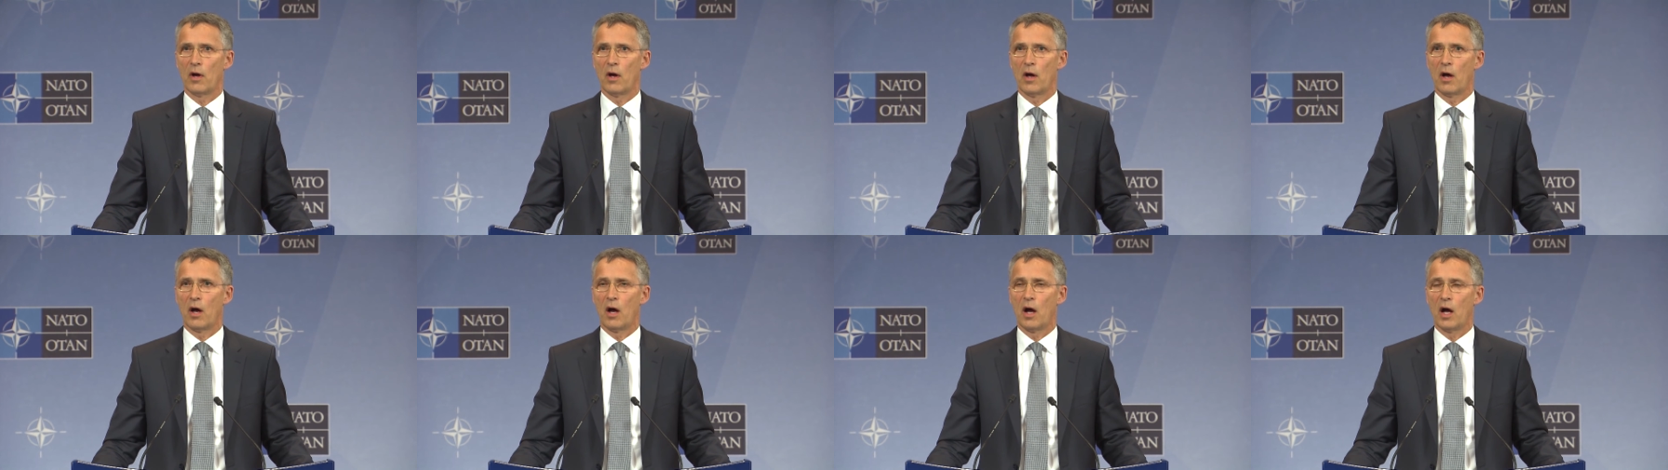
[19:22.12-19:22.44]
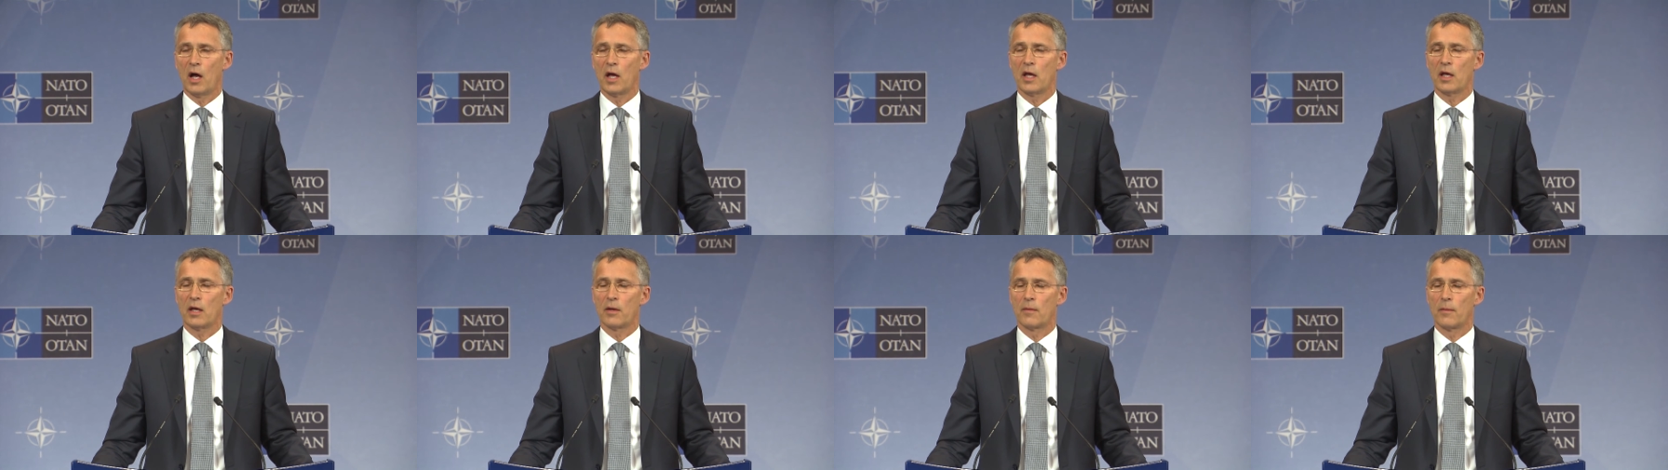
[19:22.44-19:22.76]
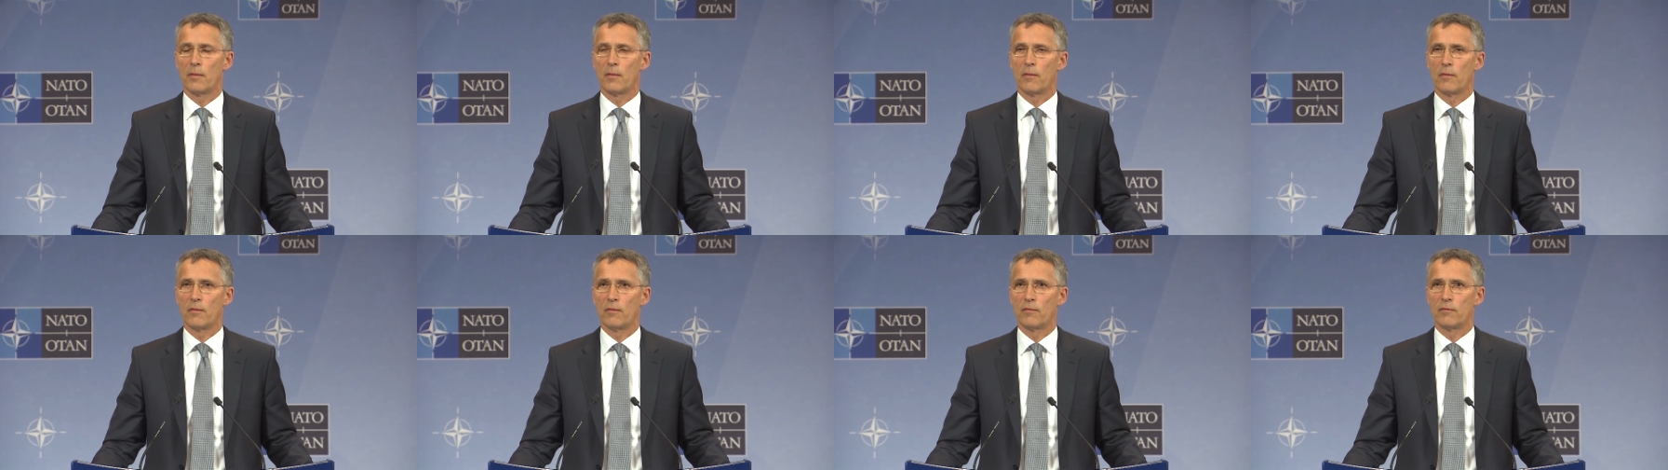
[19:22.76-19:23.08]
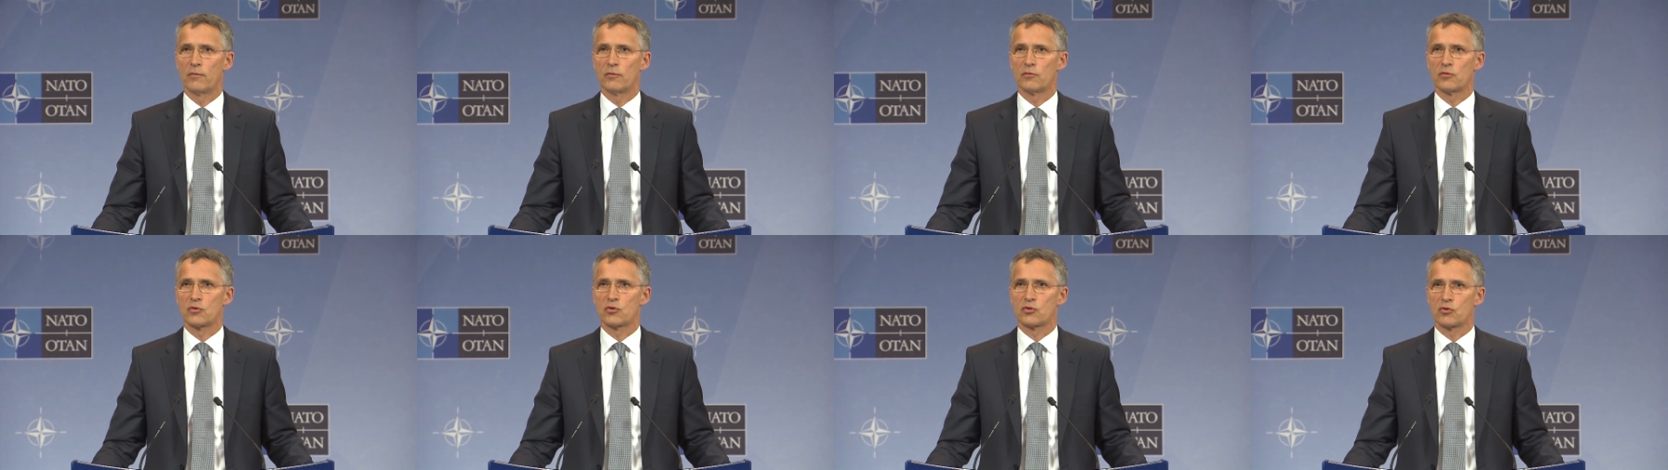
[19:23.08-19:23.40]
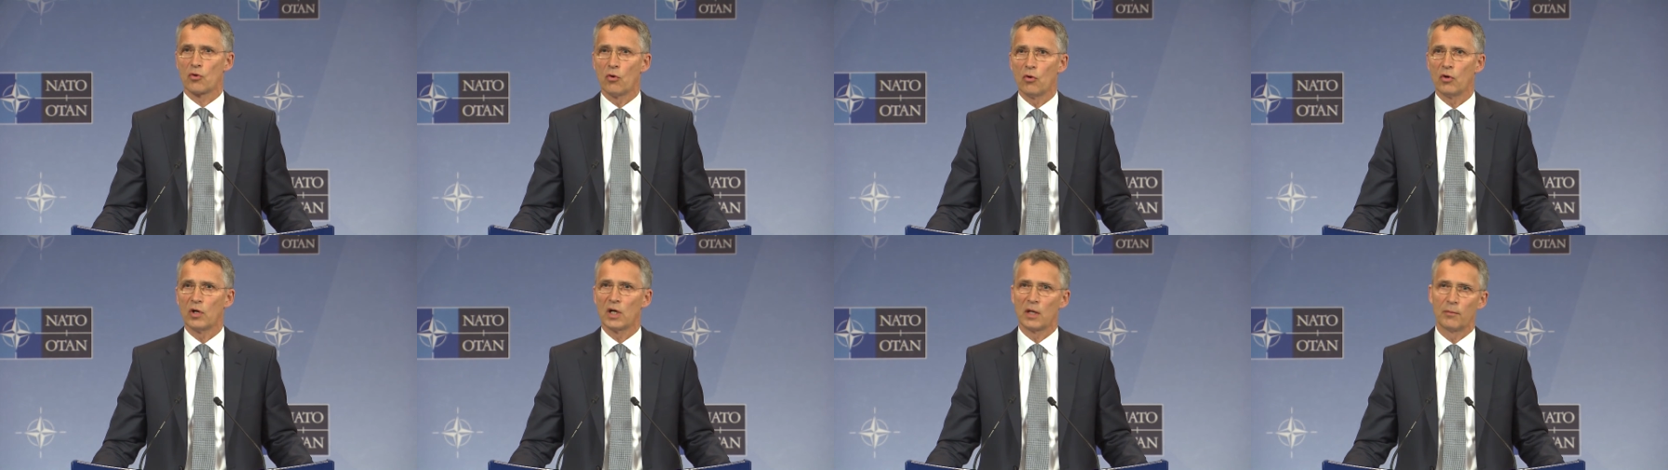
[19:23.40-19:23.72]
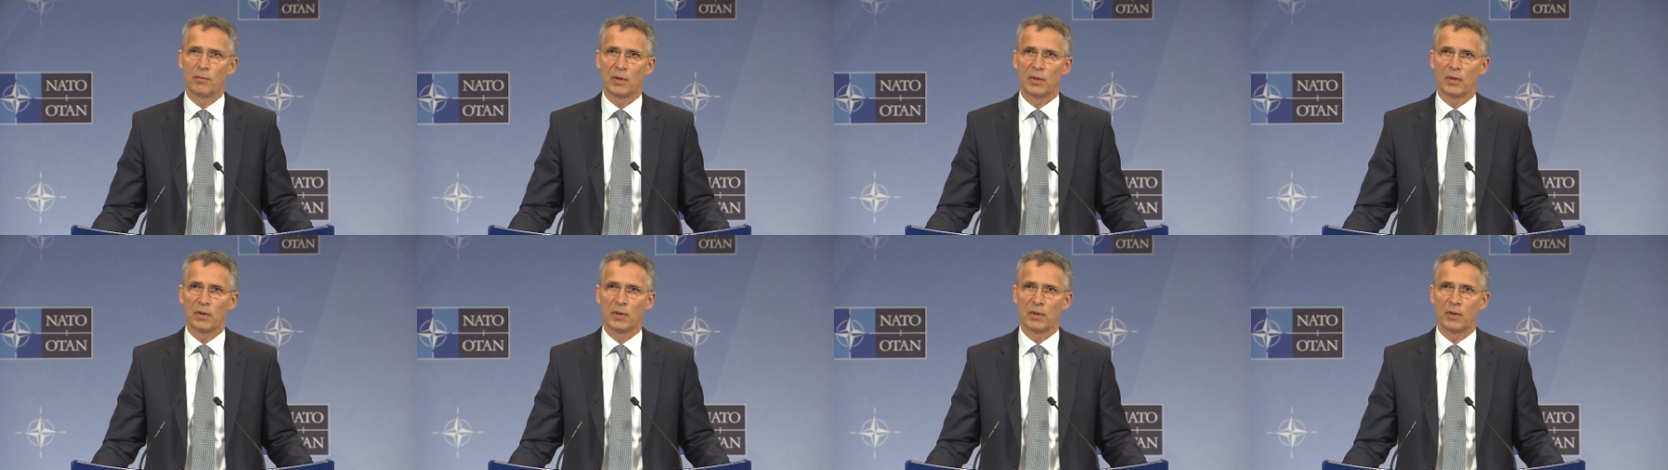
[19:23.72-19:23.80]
I strongly